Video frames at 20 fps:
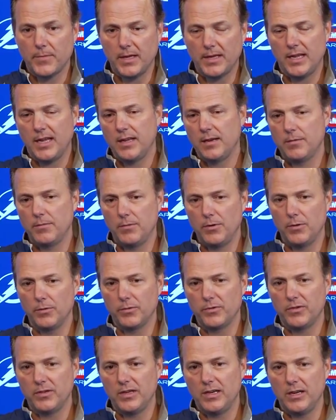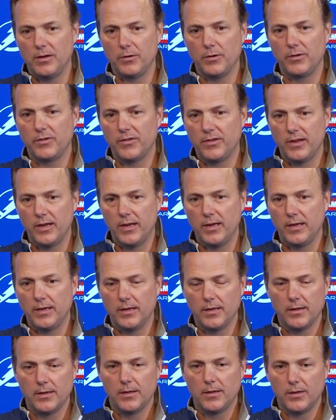can't, you know, sit here and say,
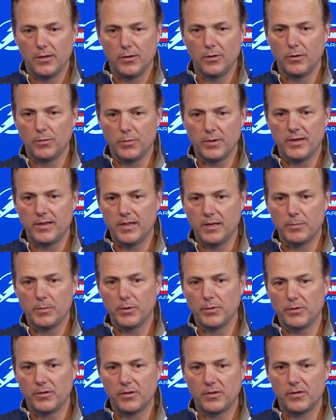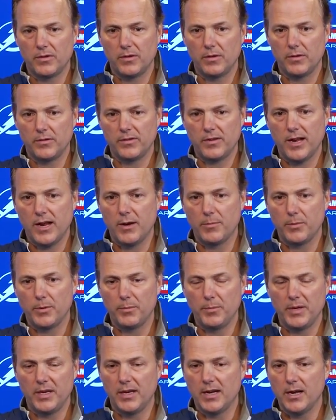you know, the one thing about Stammer
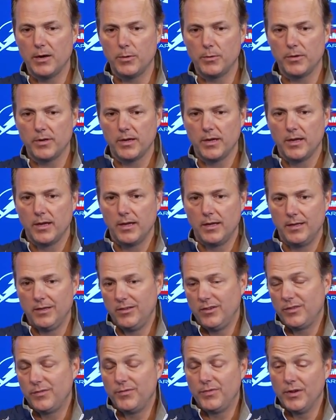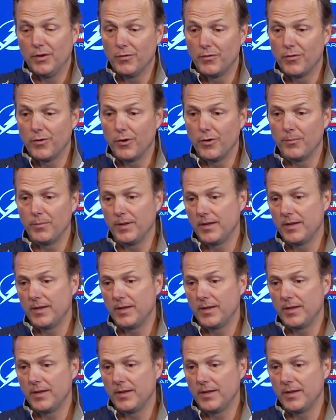being out, you just feel for him